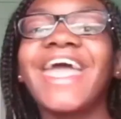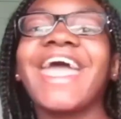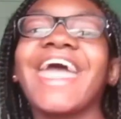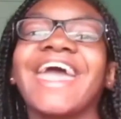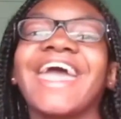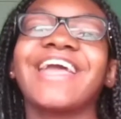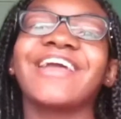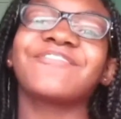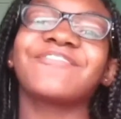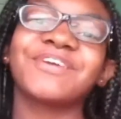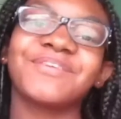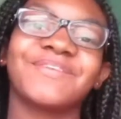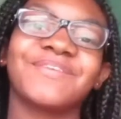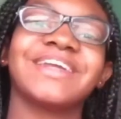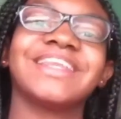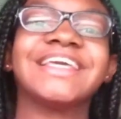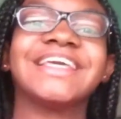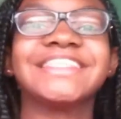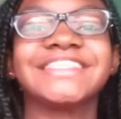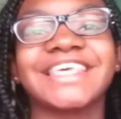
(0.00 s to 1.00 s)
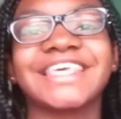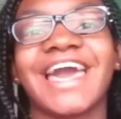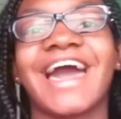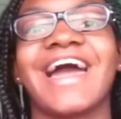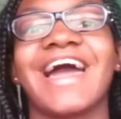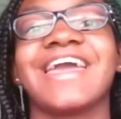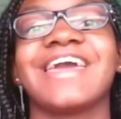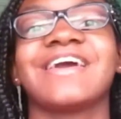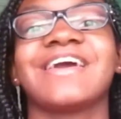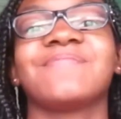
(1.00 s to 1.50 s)
Hey everyone, it's
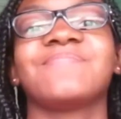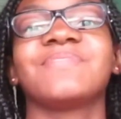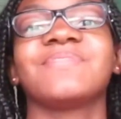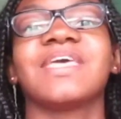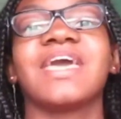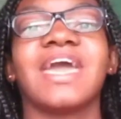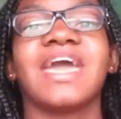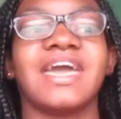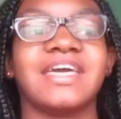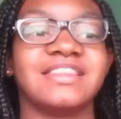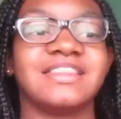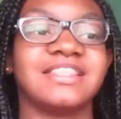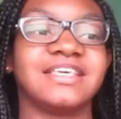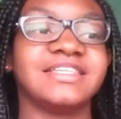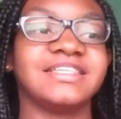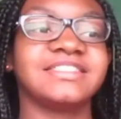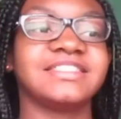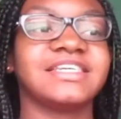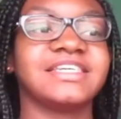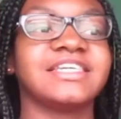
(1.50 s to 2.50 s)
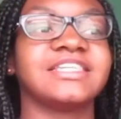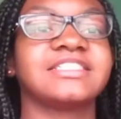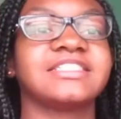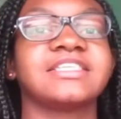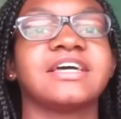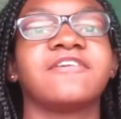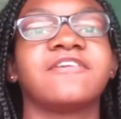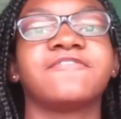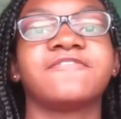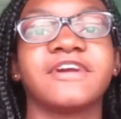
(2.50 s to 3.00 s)
Kaya, and this is
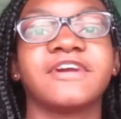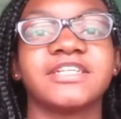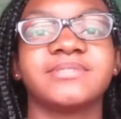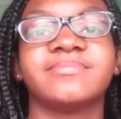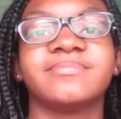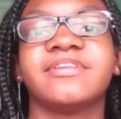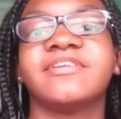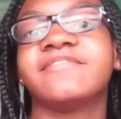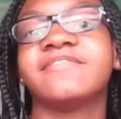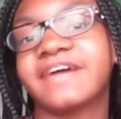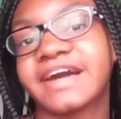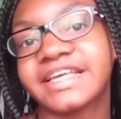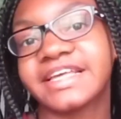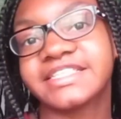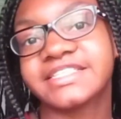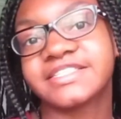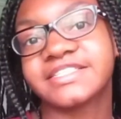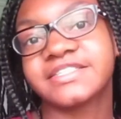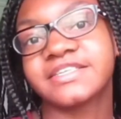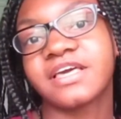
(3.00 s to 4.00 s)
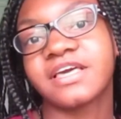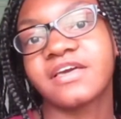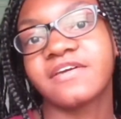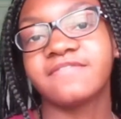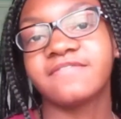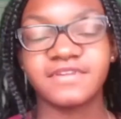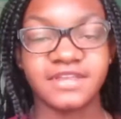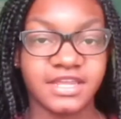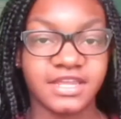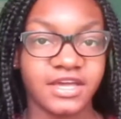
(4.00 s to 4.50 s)
a freshman advice
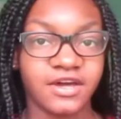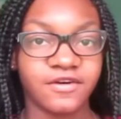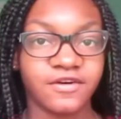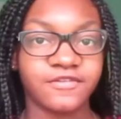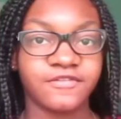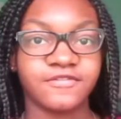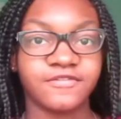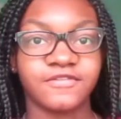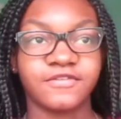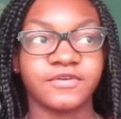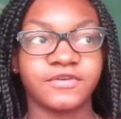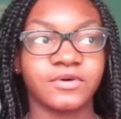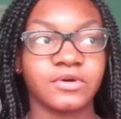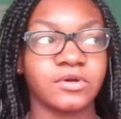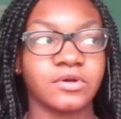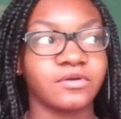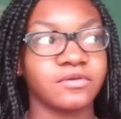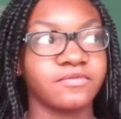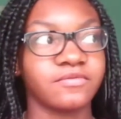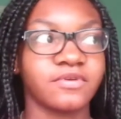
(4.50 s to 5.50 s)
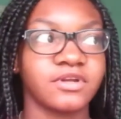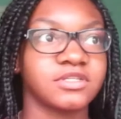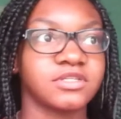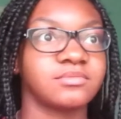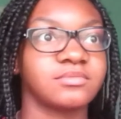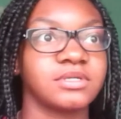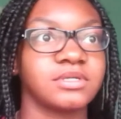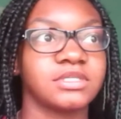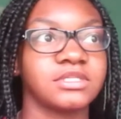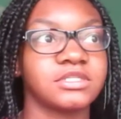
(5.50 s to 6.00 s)
video for
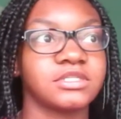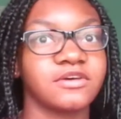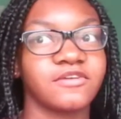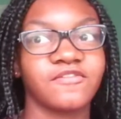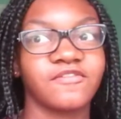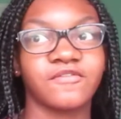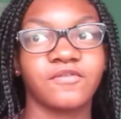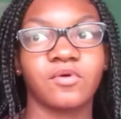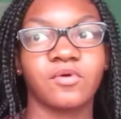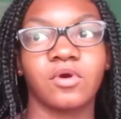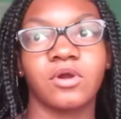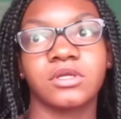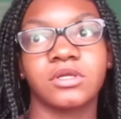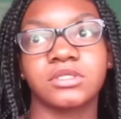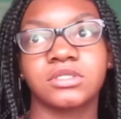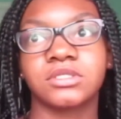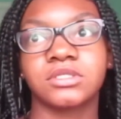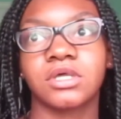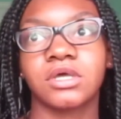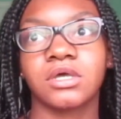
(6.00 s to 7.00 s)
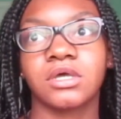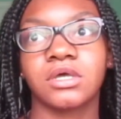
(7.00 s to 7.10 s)
freshmen, of course.